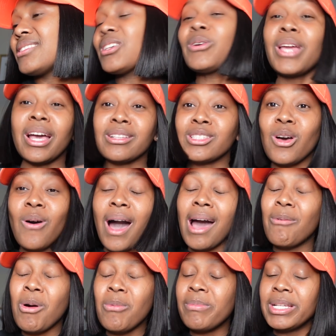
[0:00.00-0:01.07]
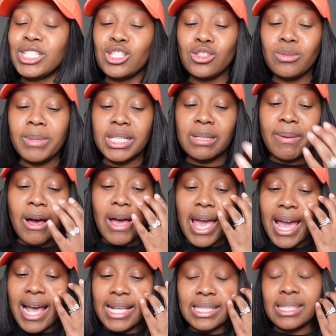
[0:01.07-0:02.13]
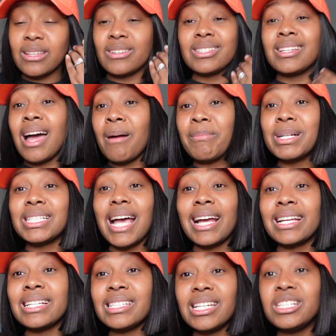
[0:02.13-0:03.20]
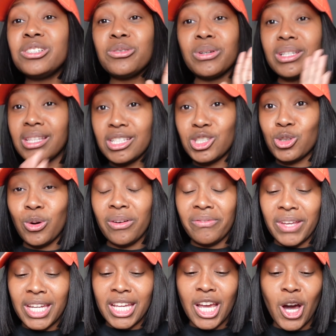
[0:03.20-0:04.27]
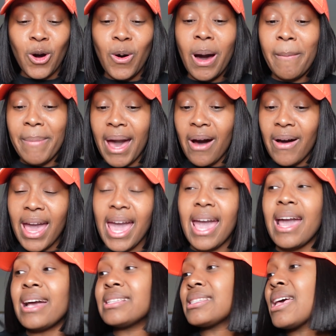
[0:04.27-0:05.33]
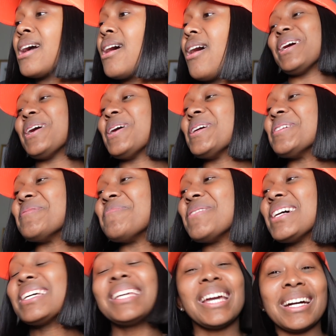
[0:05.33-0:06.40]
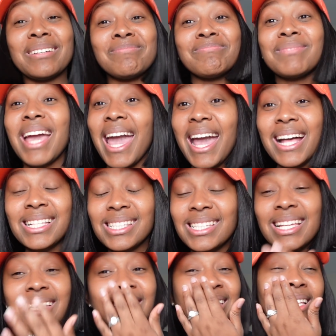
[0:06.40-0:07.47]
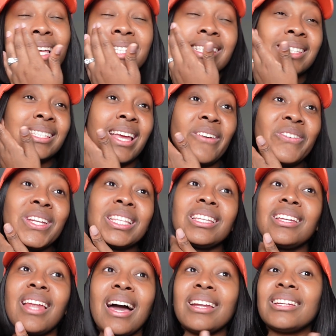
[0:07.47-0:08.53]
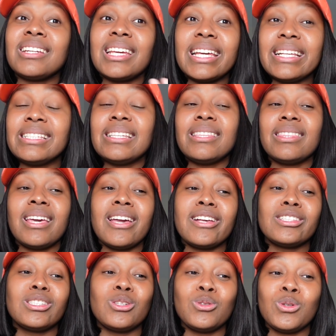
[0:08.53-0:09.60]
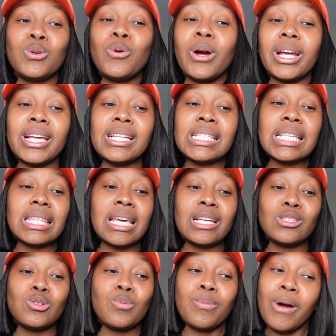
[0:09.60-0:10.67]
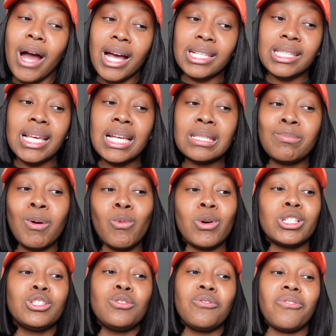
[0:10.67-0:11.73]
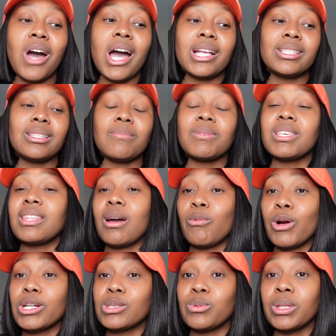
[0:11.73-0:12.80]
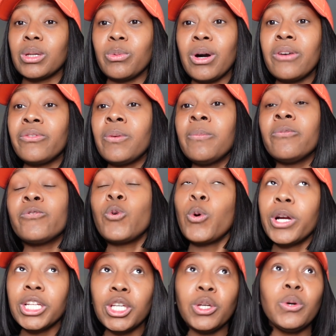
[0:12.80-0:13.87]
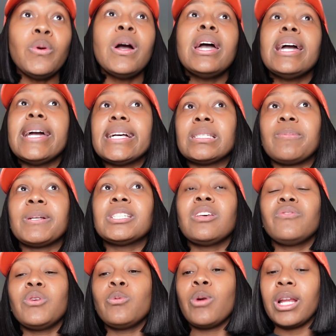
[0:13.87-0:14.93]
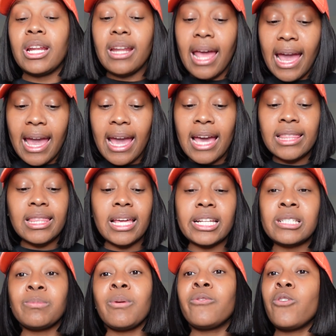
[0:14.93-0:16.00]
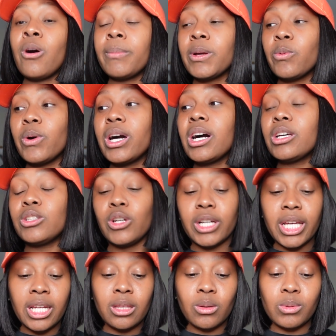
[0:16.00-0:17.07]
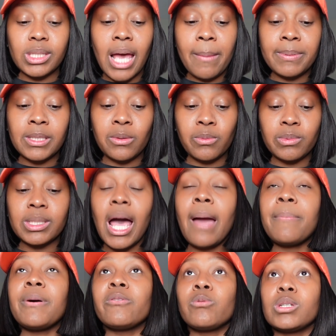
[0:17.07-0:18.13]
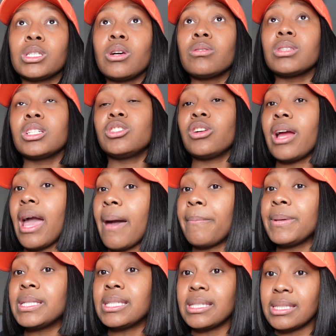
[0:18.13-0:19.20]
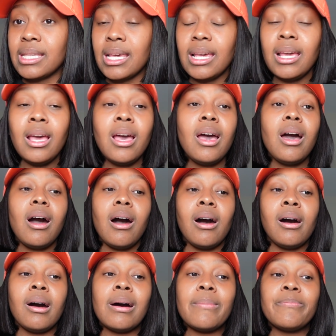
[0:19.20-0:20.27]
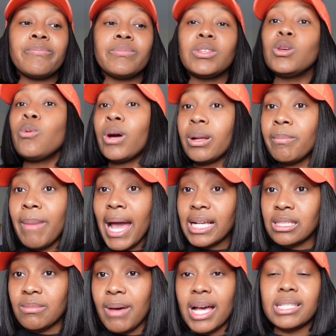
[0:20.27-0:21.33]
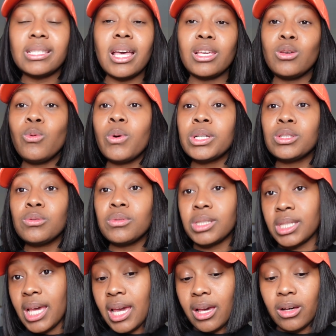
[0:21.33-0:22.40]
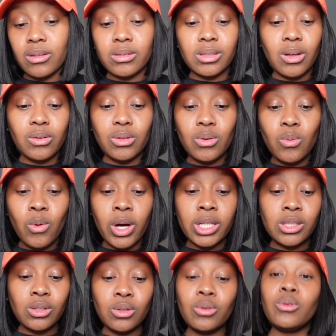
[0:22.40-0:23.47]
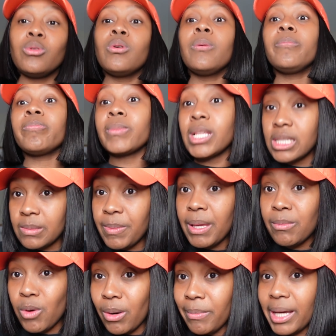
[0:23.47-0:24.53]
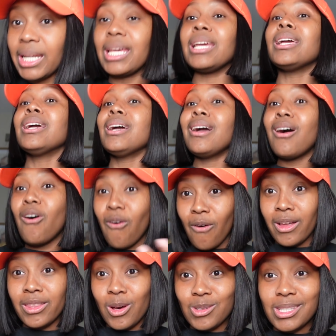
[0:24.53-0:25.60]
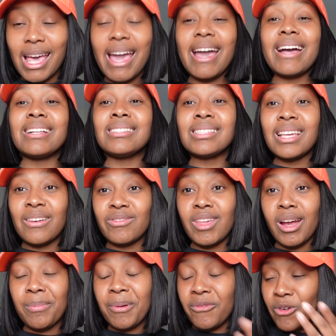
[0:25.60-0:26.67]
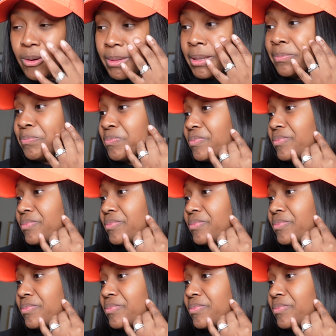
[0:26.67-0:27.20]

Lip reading: yeah, so I won't mention too much about ads. There's not much I can teach you in this short video about ads. Yeah, ads, it's definitely not an easy thing to do or easy thing to process, but once you find something that works really well for you, especially if you run an ad that is performing well, you're getting the type of results that you're happy to see, you want to maximize that. You want to scale. So you want to spend more money on those ads if they are performing.